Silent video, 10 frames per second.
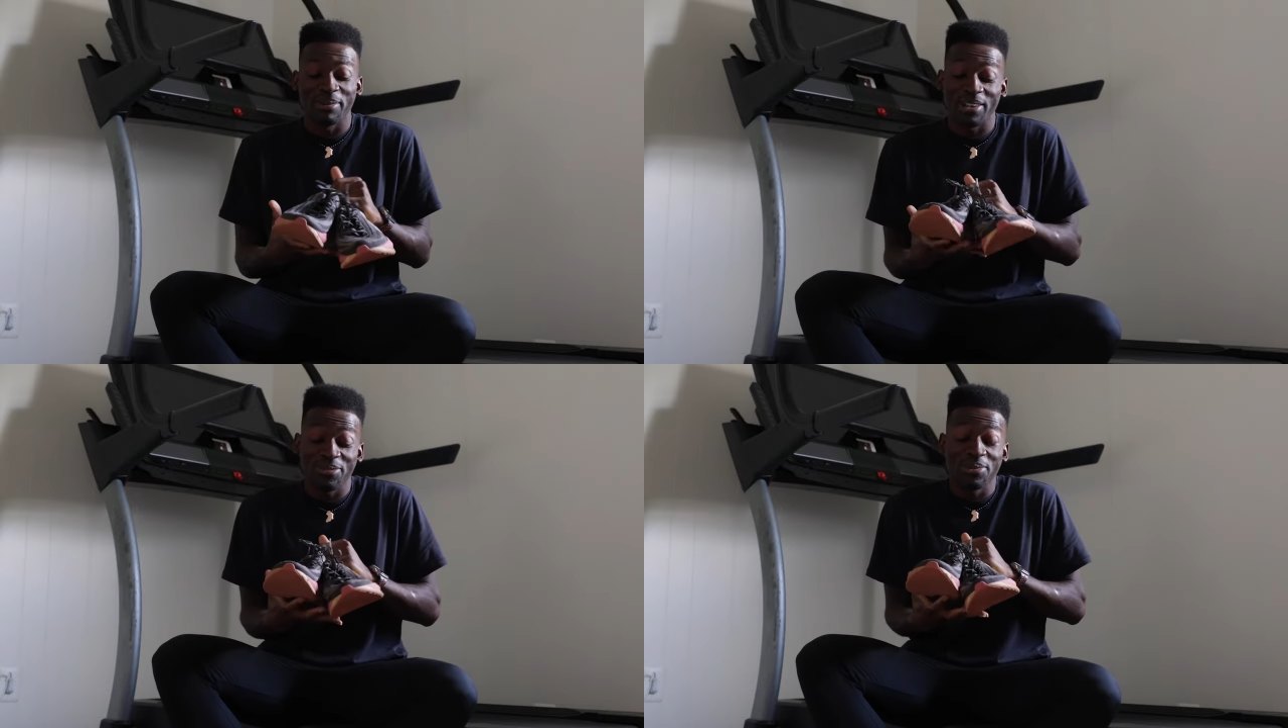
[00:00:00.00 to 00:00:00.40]

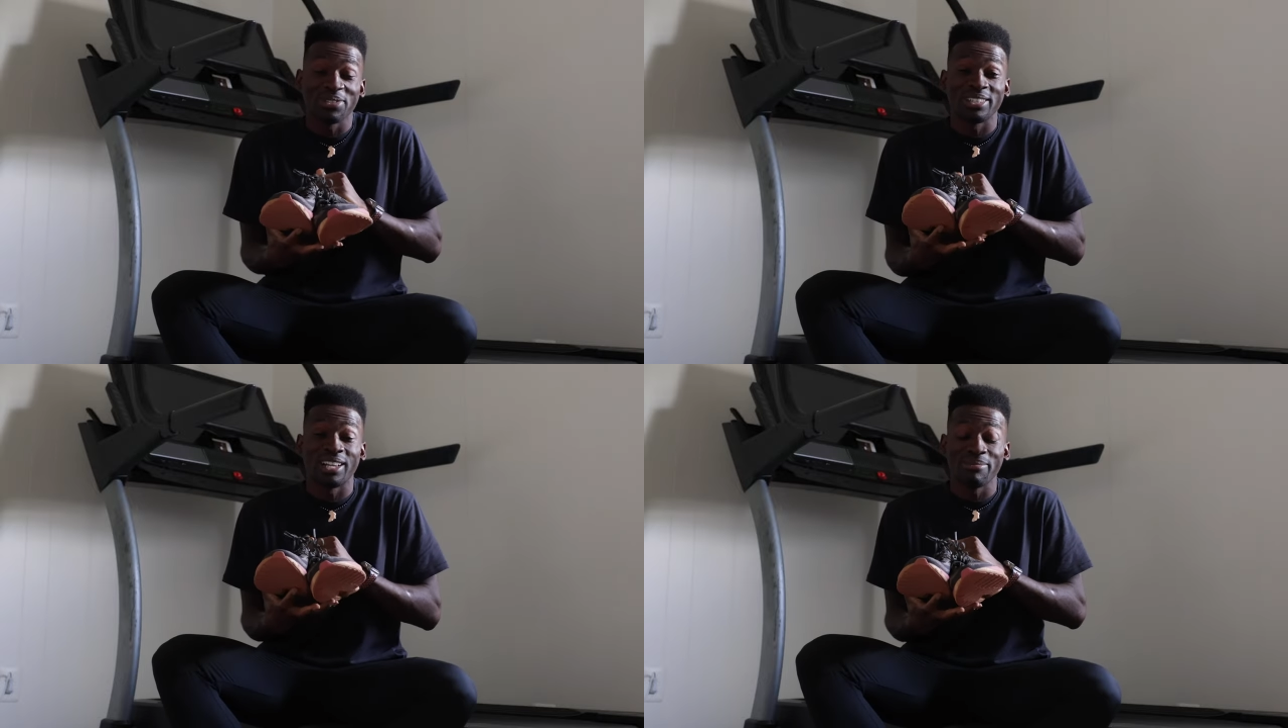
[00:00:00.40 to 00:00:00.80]
But if you were
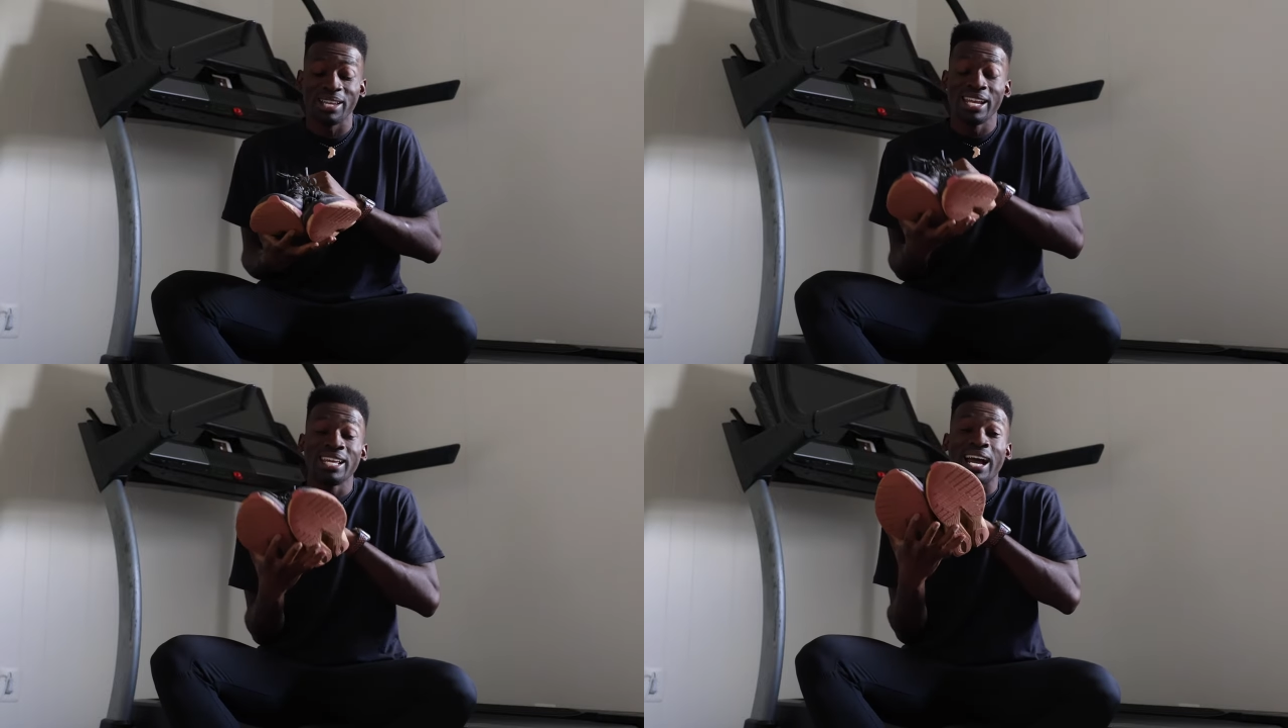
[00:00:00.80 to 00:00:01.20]
to tell
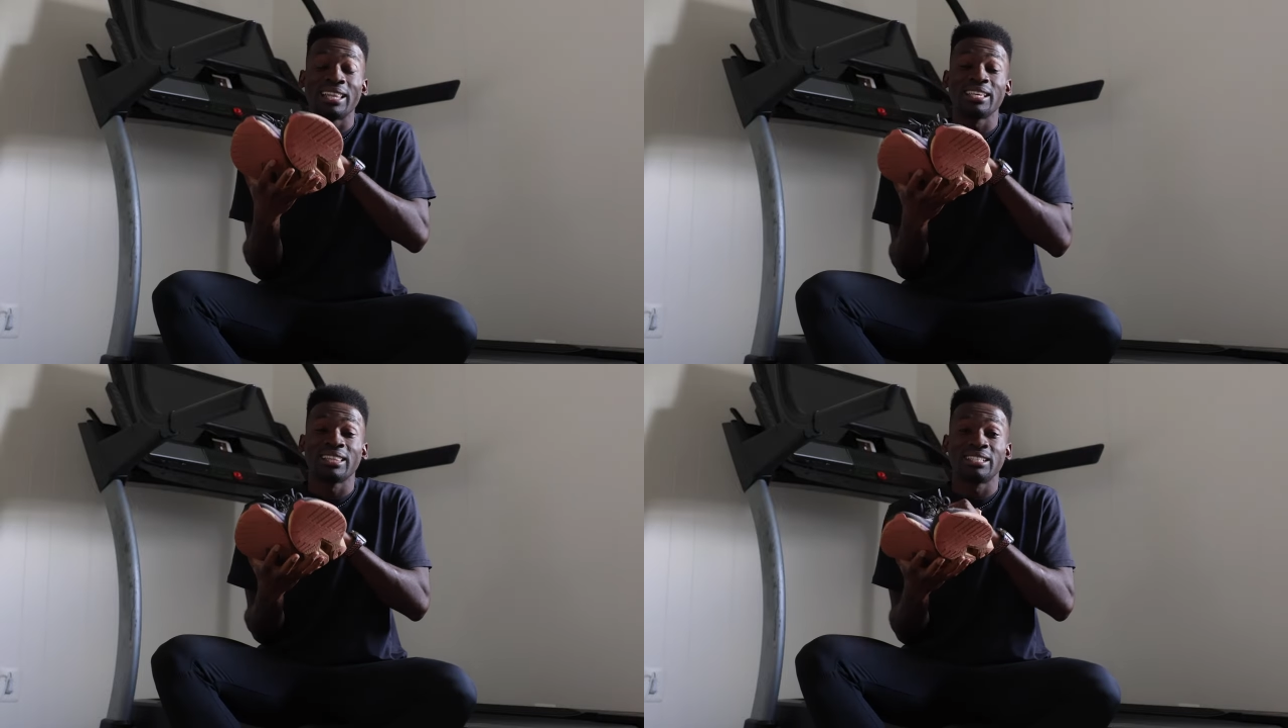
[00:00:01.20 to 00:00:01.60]
me, I
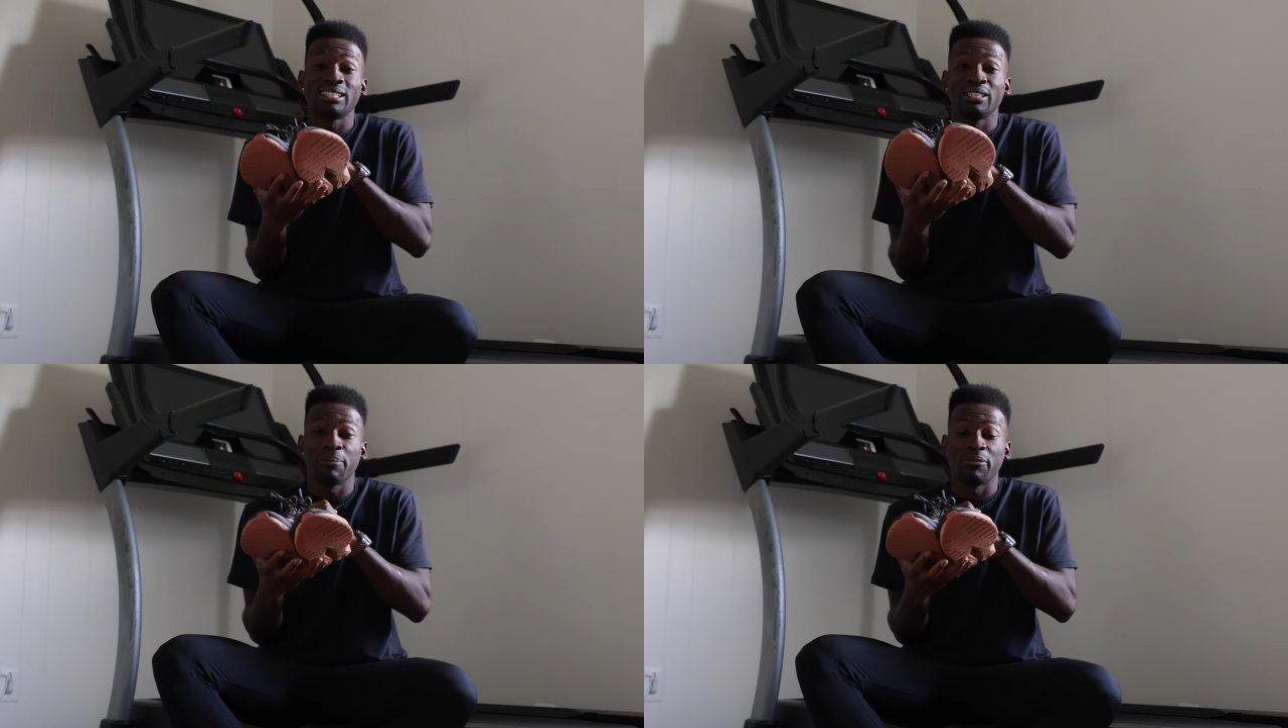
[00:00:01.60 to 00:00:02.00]
think this
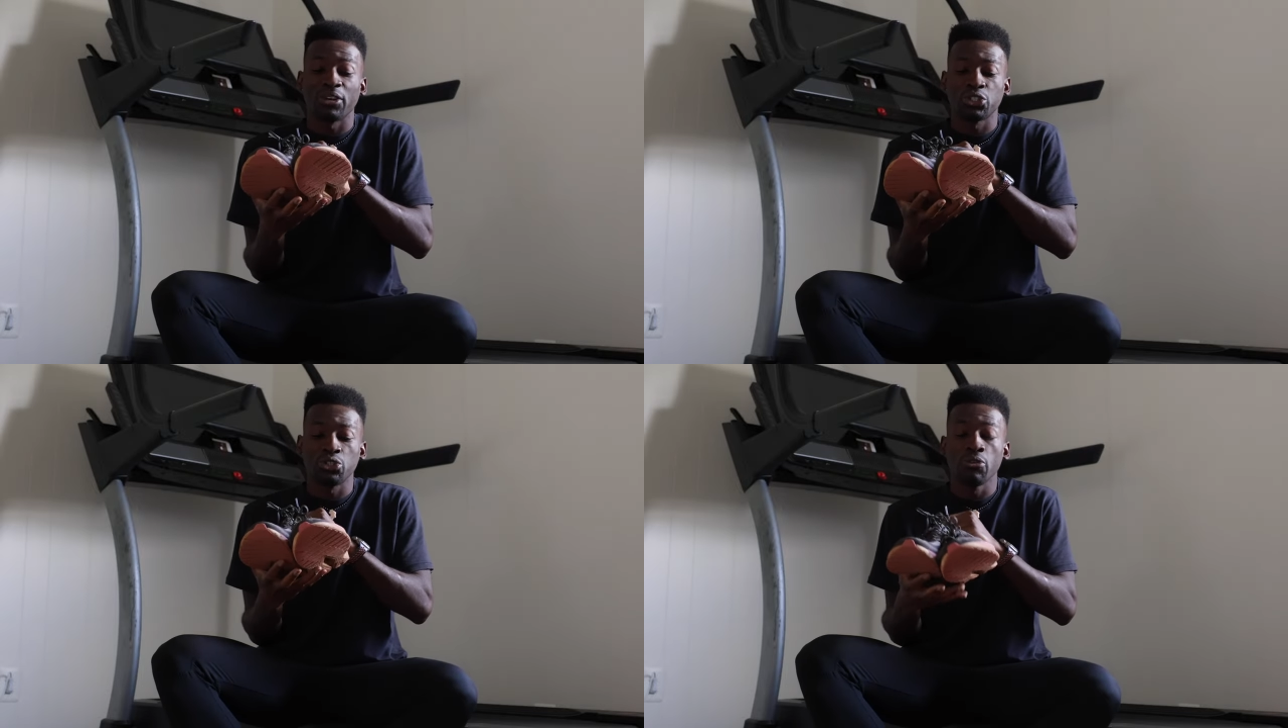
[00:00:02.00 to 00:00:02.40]
is the
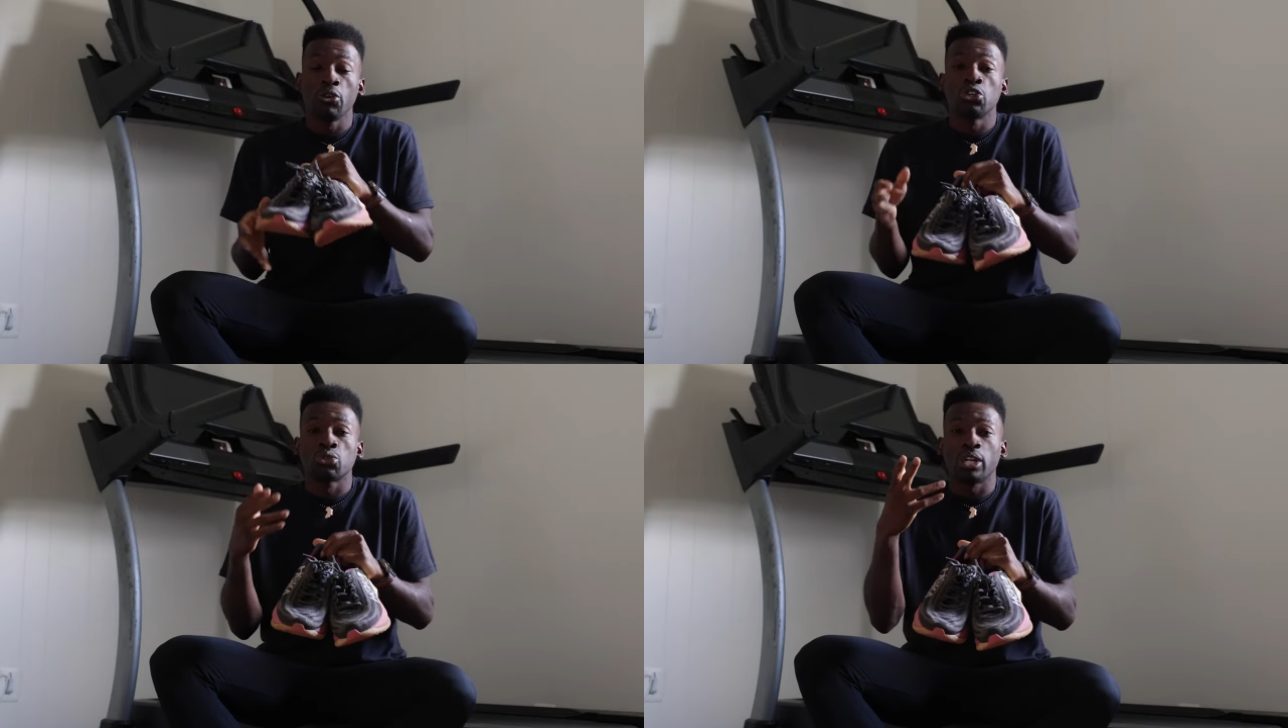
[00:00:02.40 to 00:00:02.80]
perfect shoe.
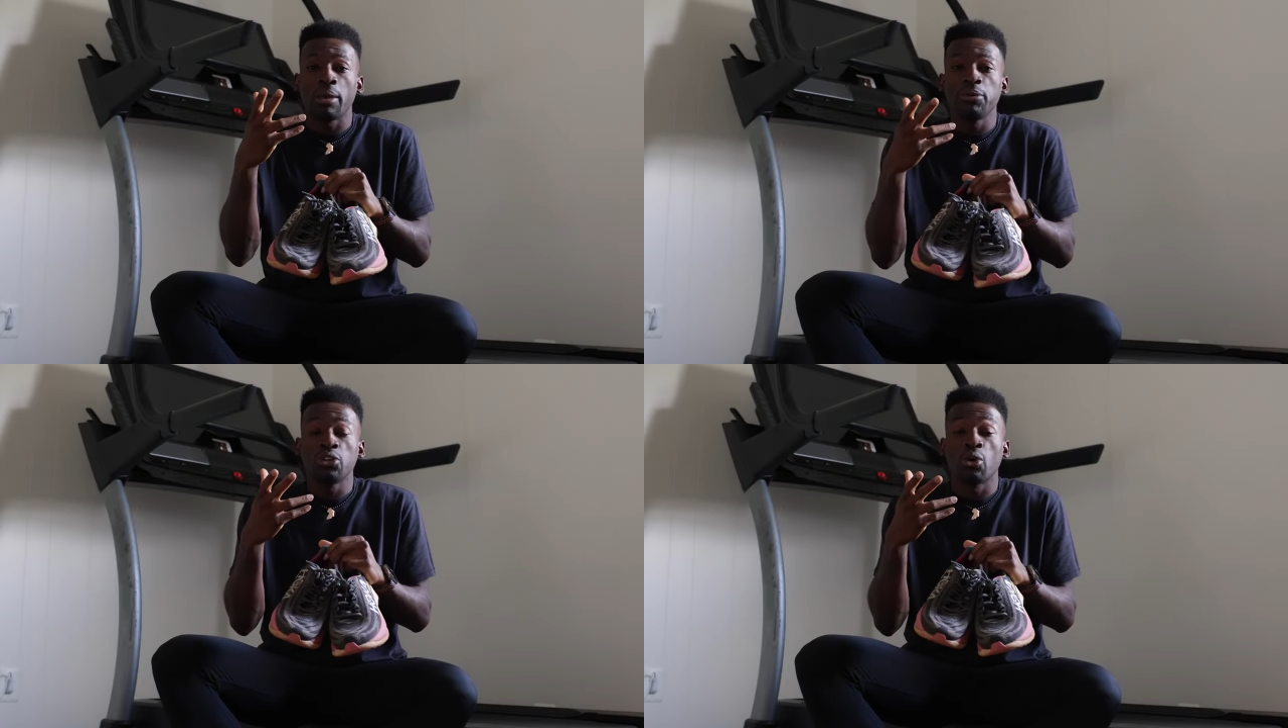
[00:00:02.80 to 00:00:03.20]
So
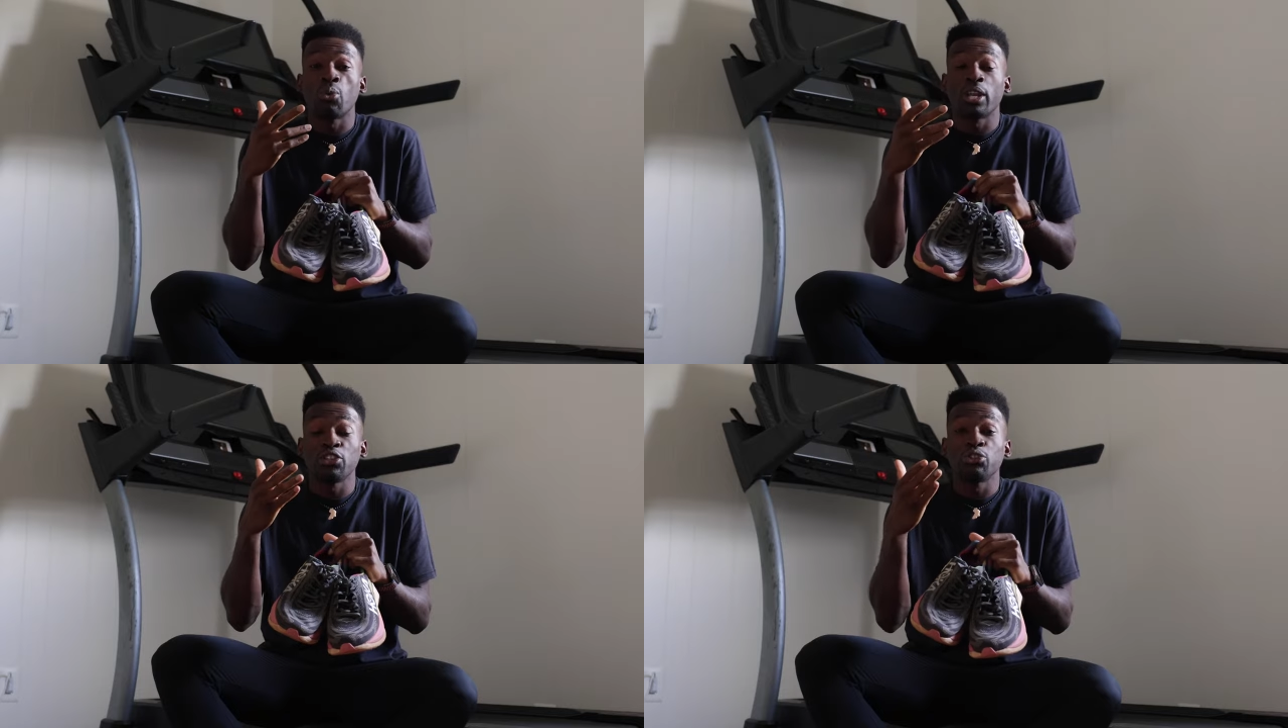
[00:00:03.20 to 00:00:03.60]
let me know,
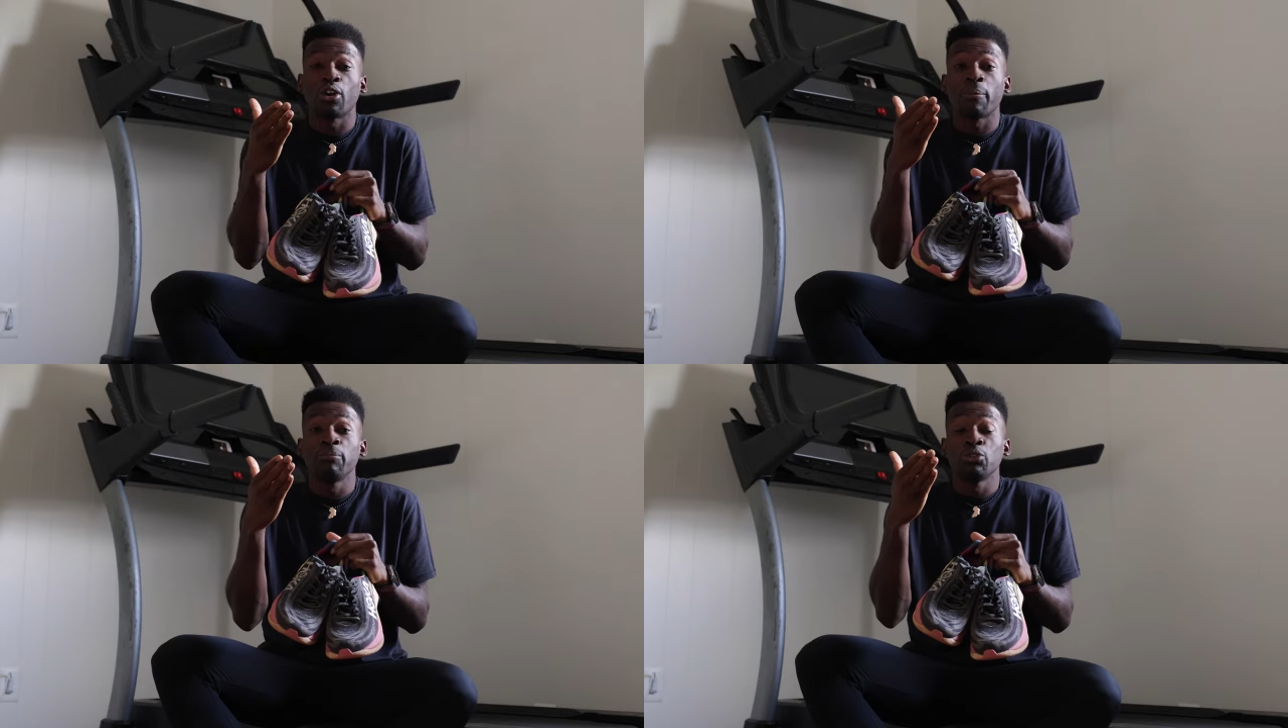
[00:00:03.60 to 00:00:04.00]
what is your